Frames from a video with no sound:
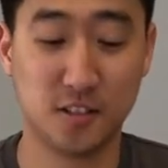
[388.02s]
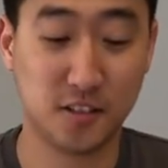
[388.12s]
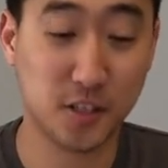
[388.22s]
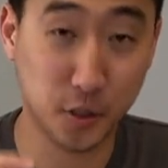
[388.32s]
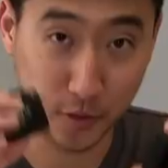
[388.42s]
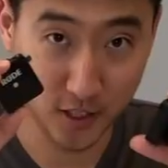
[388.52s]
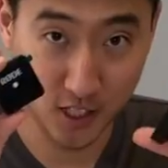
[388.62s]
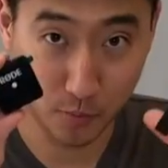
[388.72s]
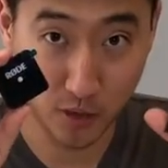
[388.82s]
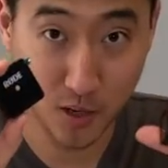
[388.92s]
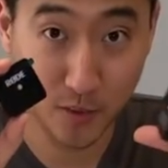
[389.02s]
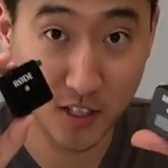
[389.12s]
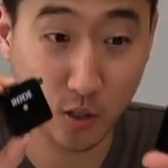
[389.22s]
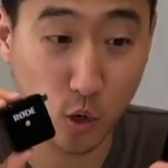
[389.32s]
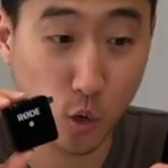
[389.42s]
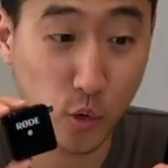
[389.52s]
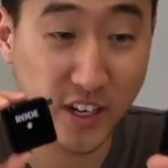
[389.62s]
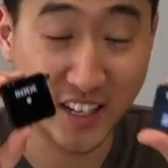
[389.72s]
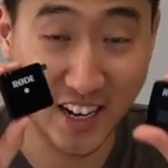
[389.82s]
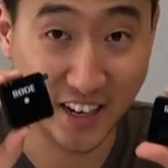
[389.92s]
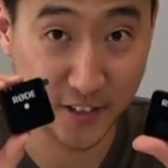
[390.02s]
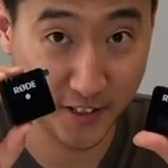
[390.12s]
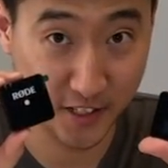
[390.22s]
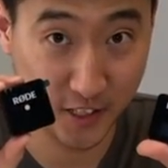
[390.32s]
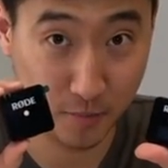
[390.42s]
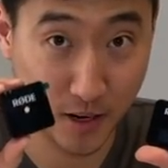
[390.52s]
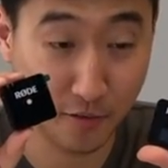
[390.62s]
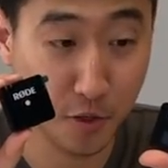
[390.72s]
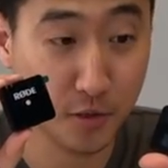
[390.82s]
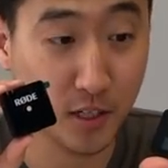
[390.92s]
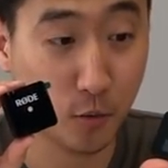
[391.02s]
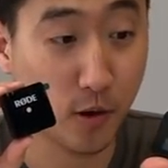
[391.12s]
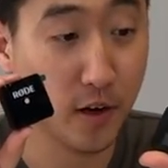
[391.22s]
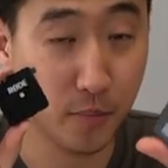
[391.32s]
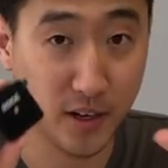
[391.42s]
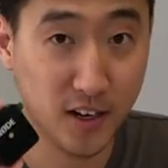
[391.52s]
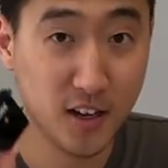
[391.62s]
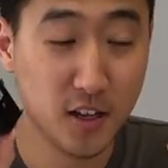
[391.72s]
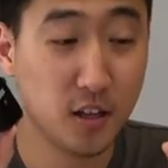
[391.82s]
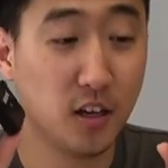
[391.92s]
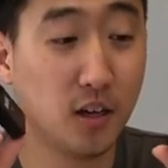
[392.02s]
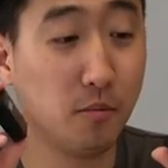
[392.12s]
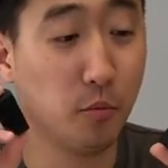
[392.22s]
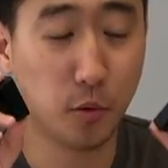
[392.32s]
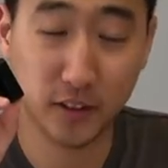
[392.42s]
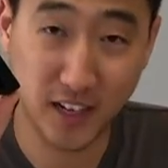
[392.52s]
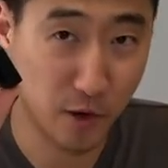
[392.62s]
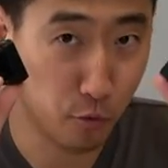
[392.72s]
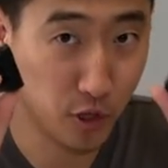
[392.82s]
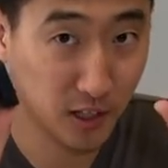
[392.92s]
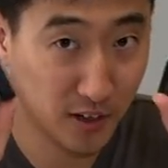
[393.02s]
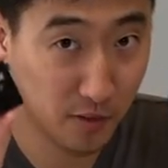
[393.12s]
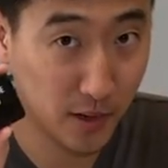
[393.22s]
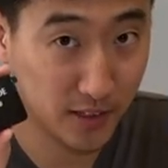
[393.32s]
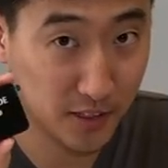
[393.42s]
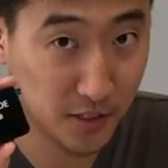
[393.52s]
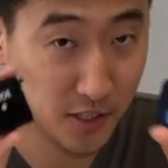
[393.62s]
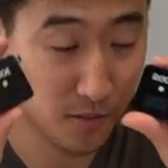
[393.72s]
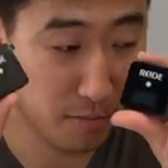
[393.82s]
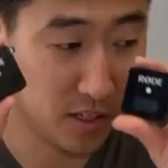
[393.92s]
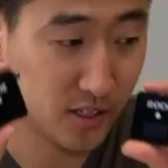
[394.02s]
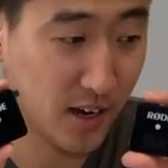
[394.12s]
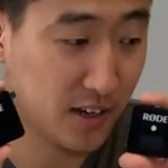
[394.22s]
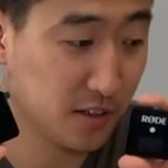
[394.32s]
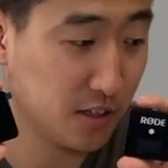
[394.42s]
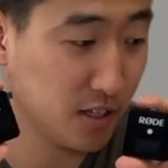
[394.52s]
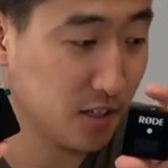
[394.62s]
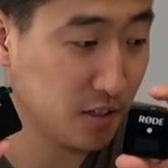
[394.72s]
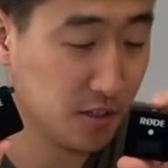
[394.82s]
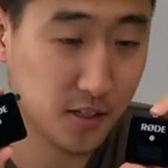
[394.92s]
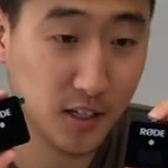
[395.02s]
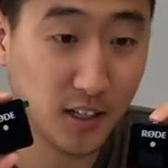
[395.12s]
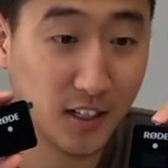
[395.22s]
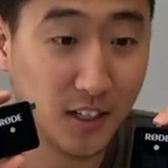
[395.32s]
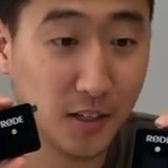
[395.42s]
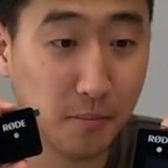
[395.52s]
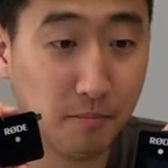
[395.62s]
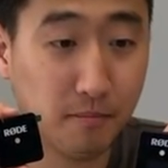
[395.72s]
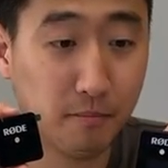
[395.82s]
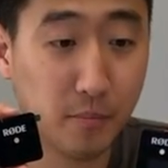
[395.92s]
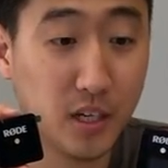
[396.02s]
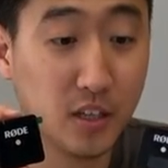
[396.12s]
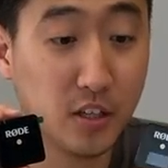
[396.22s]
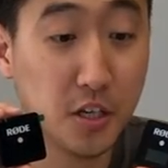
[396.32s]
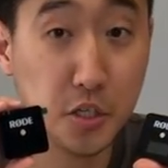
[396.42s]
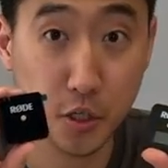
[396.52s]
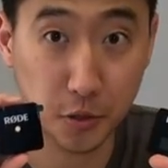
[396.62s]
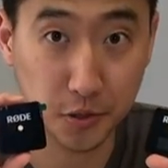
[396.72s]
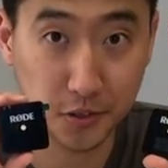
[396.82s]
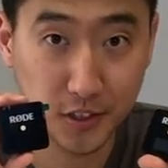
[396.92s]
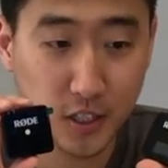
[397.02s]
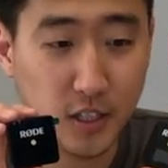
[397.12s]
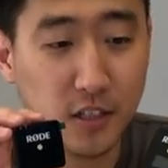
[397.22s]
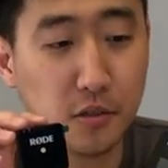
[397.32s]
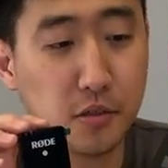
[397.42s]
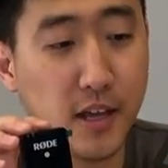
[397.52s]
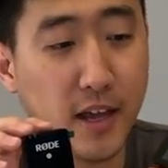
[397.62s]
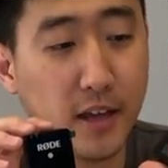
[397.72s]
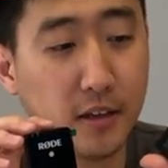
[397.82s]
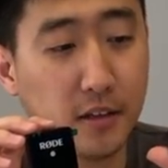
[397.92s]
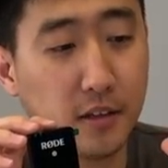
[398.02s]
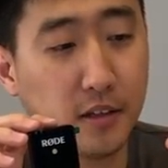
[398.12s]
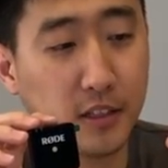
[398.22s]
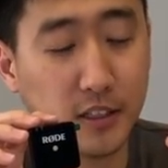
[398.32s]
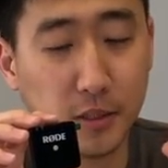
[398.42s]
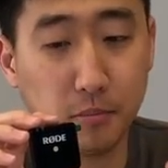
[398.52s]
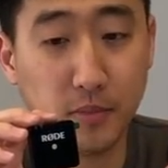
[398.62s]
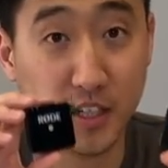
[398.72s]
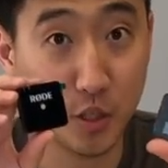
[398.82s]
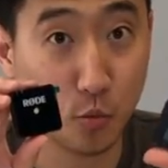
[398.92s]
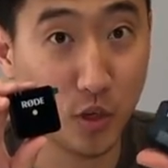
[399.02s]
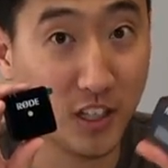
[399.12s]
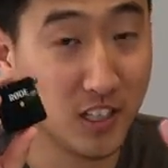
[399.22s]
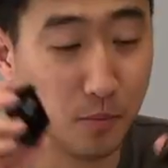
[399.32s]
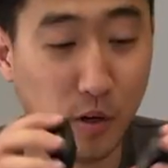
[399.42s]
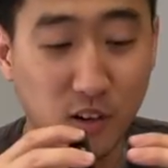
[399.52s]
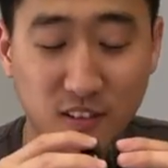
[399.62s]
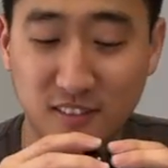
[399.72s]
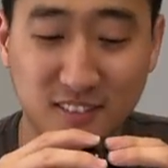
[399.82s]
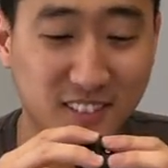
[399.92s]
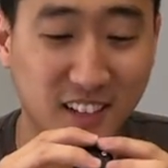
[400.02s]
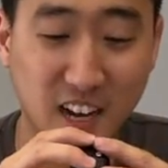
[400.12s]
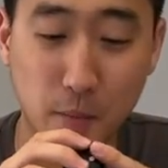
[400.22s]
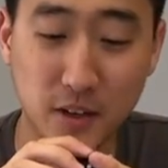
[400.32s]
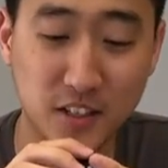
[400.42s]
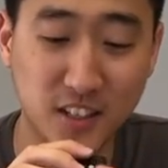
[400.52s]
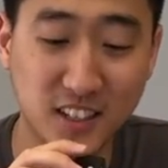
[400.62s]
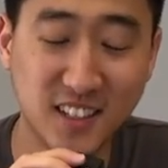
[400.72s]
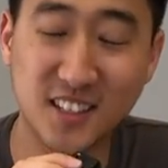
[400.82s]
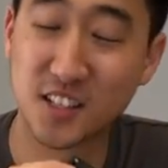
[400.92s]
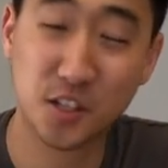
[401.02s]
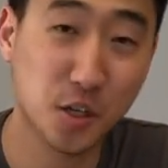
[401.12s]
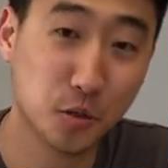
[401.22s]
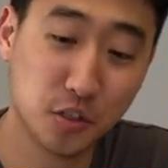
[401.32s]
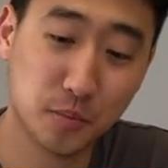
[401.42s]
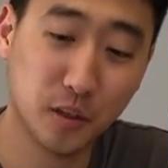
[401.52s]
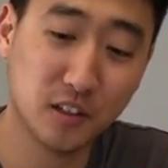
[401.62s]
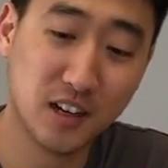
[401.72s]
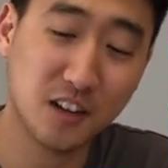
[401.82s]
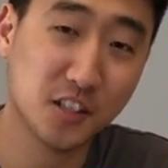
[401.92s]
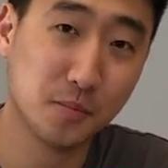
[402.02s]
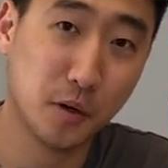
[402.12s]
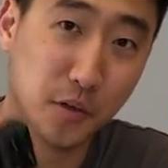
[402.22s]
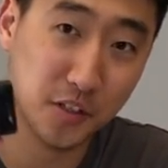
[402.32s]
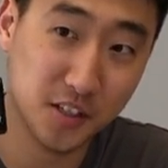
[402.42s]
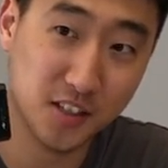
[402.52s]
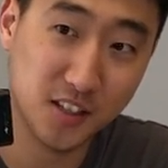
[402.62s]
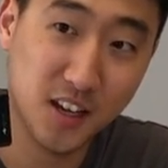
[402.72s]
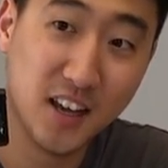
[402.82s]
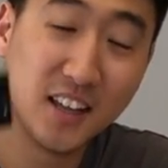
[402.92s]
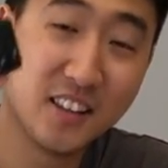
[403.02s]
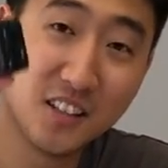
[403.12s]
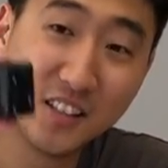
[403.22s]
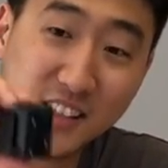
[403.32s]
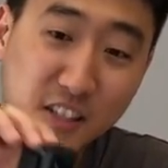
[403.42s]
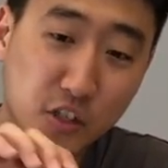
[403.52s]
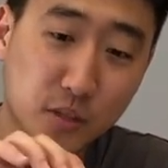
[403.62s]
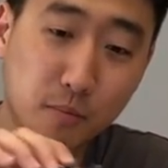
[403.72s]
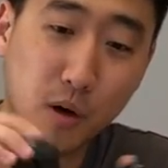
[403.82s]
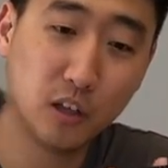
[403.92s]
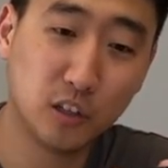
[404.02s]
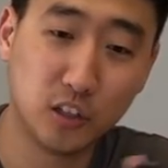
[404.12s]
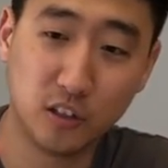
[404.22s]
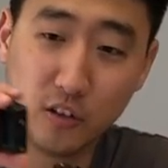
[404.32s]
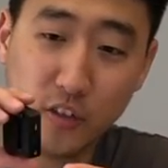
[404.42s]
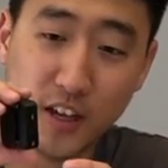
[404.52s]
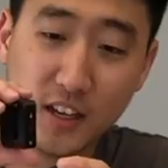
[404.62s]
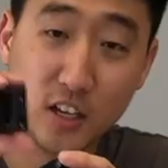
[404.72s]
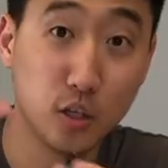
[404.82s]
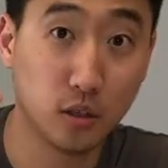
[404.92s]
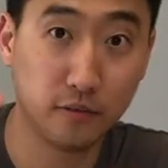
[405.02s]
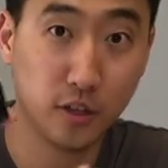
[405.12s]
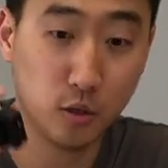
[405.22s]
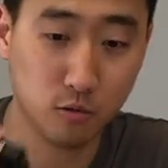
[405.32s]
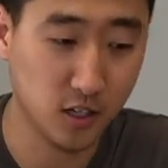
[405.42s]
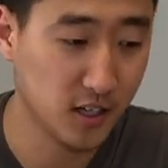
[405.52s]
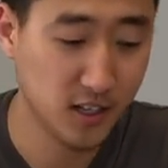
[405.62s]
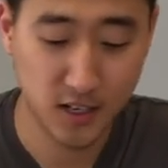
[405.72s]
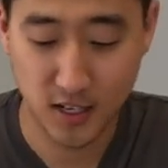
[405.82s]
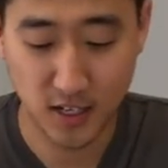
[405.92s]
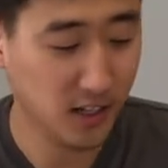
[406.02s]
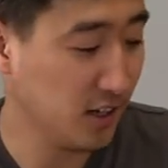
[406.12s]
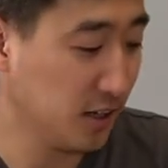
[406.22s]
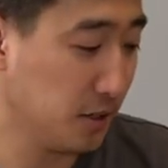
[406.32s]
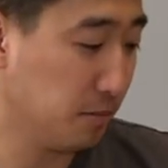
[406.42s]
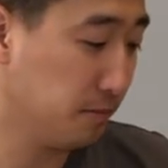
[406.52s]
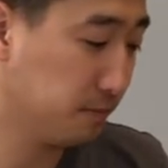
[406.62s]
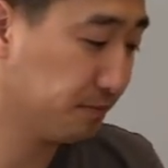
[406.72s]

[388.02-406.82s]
So this is pretty much the whole entire system. I've used it quite a bit. Um, one thing I really love about this system, besides its um, being digital, is that um, it's really small. Like I mentioned, it's so small. Look how small this is. This is smaller than your phone. Um,